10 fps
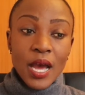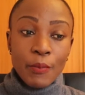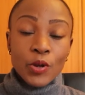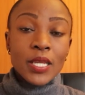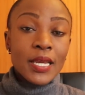
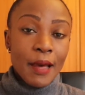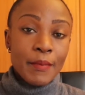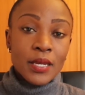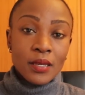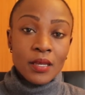i'm only
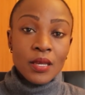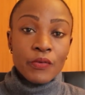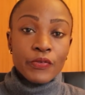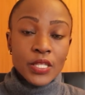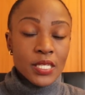coming
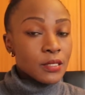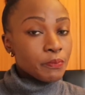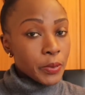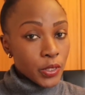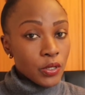for this
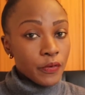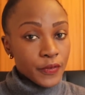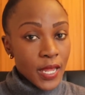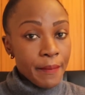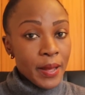period
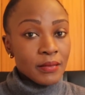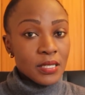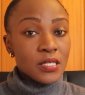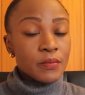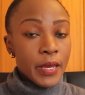of time and
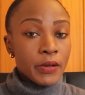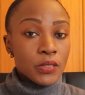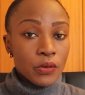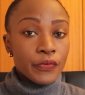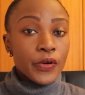this is my
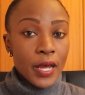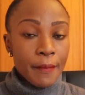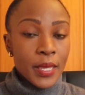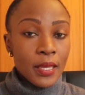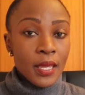reason for
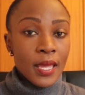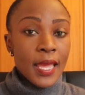coming